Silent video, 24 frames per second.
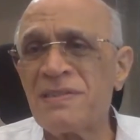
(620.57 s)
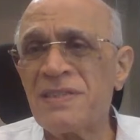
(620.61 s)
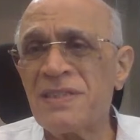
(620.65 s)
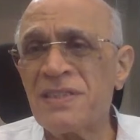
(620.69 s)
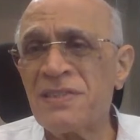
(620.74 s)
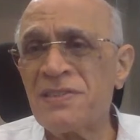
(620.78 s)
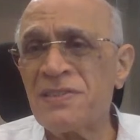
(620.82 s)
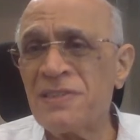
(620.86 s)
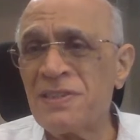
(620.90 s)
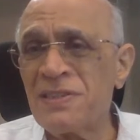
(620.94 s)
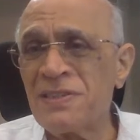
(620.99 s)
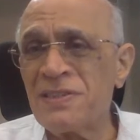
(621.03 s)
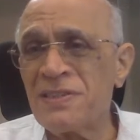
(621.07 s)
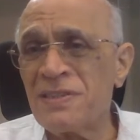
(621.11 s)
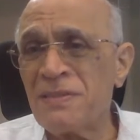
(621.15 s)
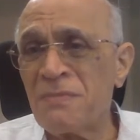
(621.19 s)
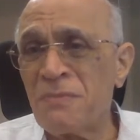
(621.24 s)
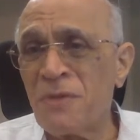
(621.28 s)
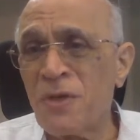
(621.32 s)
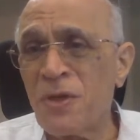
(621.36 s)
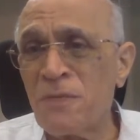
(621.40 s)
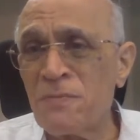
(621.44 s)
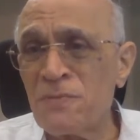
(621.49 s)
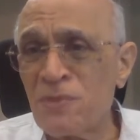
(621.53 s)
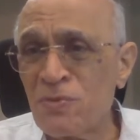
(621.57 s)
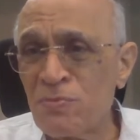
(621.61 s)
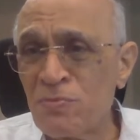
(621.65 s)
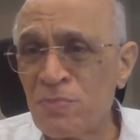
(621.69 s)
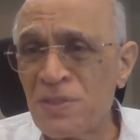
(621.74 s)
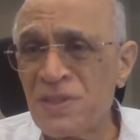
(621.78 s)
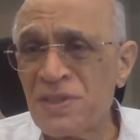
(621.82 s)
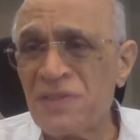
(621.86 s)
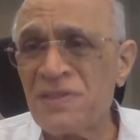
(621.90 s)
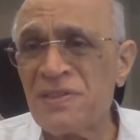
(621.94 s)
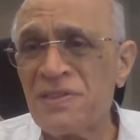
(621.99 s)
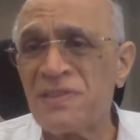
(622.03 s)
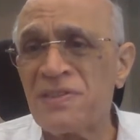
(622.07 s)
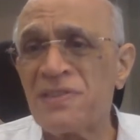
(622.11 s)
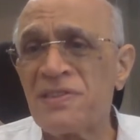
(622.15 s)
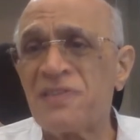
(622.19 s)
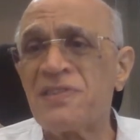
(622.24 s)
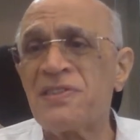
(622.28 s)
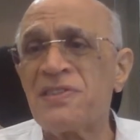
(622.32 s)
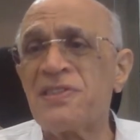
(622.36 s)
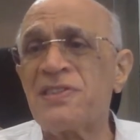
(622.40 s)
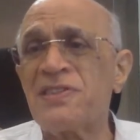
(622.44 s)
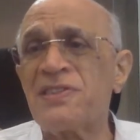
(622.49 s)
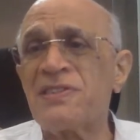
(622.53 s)
He seeks the mom's presence. He
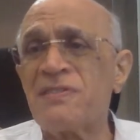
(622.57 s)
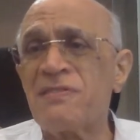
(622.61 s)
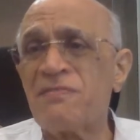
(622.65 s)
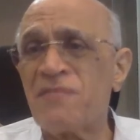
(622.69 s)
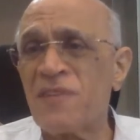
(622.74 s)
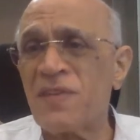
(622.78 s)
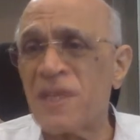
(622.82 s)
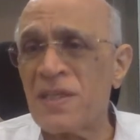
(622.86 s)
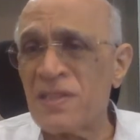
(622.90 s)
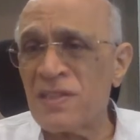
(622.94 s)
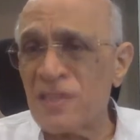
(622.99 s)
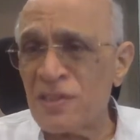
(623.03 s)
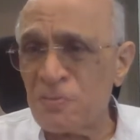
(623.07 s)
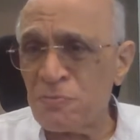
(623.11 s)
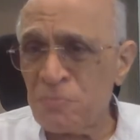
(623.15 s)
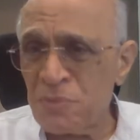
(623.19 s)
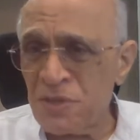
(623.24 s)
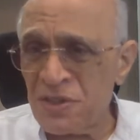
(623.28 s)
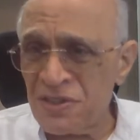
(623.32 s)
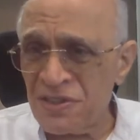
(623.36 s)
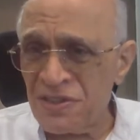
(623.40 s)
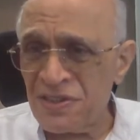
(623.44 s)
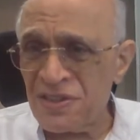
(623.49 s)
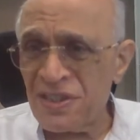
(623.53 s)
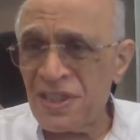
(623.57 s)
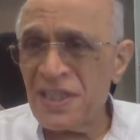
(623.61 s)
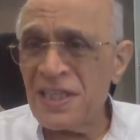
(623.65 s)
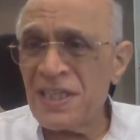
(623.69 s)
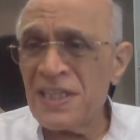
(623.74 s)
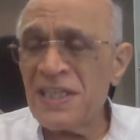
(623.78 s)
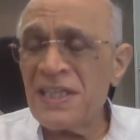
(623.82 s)
seeks the father's presence.